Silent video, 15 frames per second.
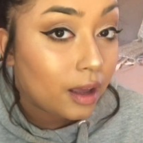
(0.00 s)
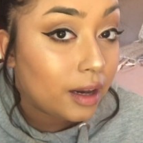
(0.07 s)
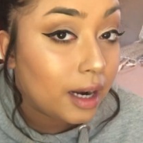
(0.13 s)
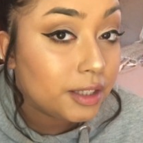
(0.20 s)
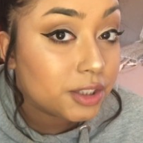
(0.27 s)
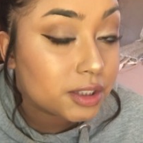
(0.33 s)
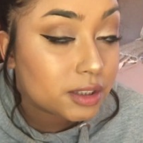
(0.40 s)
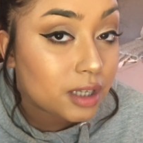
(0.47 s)
And
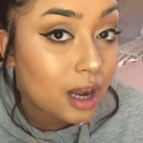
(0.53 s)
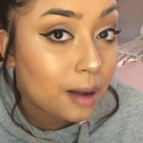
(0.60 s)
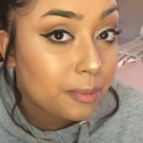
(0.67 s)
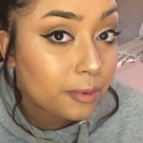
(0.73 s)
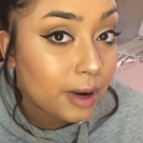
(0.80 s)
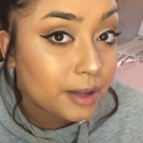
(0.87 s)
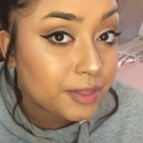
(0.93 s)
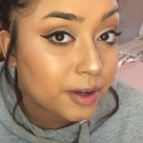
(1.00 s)
I just
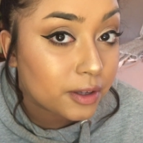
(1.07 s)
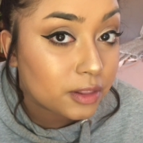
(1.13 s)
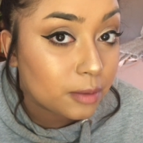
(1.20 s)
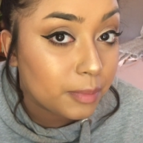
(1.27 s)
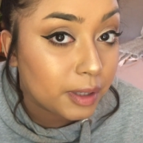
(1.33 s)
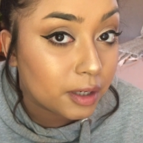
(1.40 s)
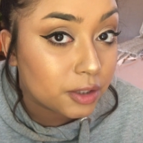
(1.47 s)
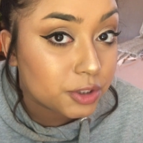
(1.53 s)
stop right there at the
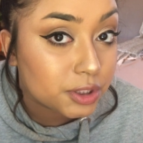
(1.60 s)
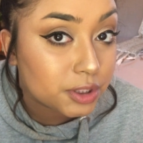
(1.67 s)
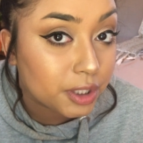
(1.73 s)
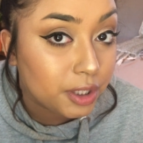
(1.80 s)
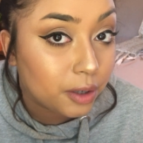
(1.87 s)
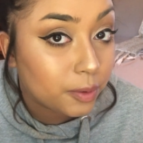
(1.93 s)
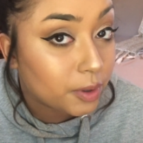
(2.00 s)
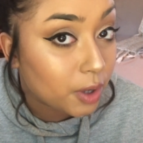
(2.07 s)
middle just so
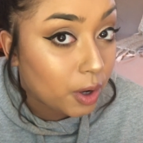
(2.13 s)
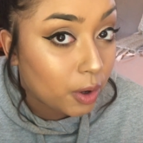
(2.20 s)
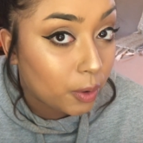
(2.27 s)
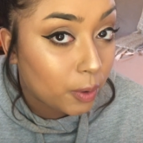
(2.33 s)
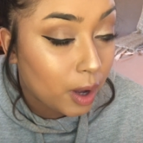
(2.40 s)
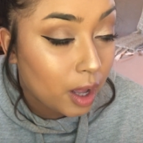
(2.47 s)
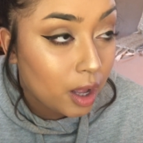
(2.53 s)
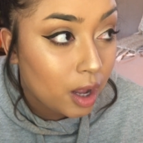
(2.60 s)
you don't
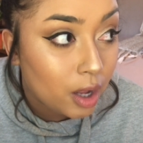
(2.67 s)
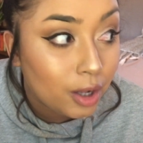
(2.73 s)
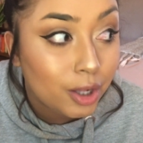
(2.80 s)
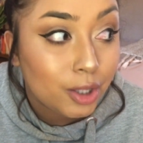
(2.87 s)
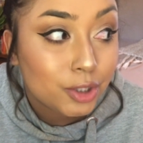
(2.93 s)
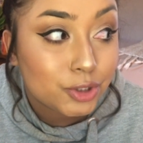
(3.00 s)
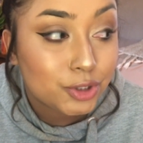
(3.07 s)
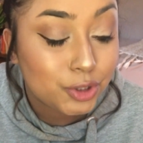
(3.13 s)
go
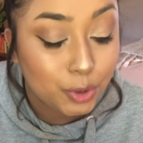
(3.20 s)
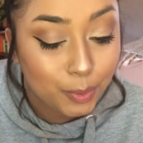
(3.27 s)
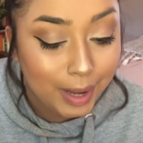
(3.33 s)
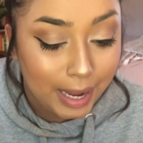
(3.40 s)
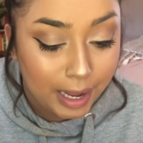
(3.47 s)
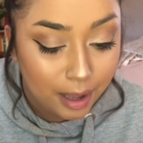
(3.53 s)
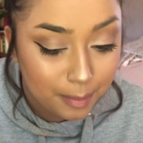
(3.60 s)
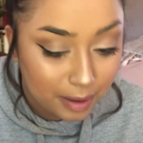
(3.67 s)
too
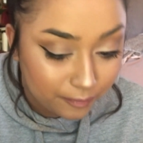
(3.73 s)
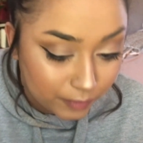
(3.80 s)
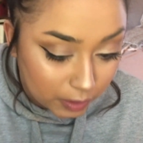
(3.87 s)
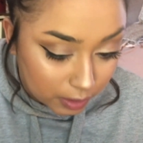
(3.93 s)
ham at